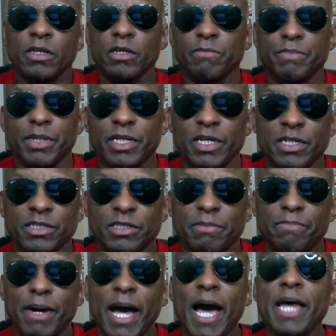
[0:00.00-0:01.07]
because the
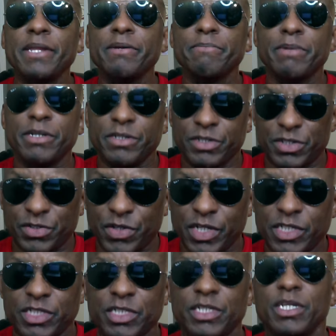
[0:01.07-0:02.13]
Biden
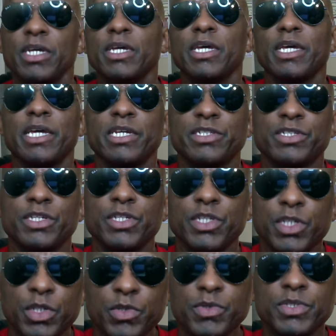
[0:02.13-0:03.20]
administration is
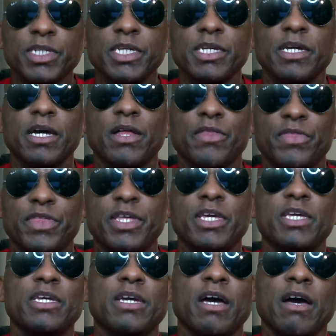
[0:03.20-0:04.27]
using
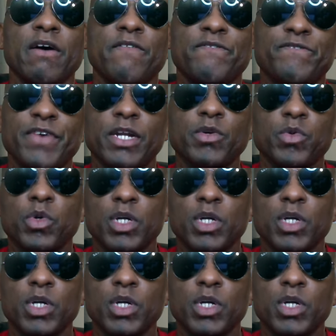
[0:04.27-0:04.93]
the federal